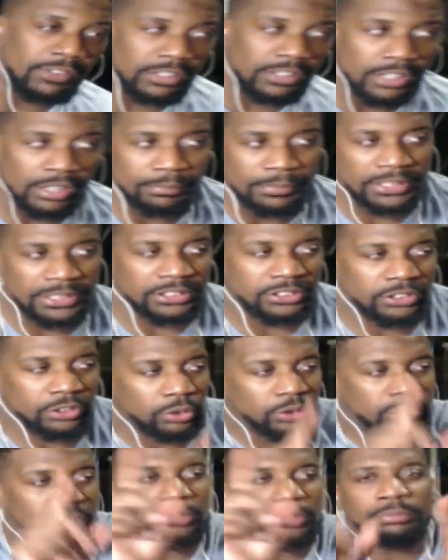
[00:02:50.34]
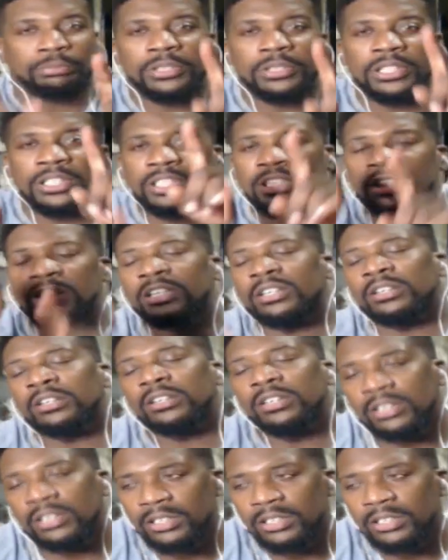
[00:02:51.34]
Follow on my social media.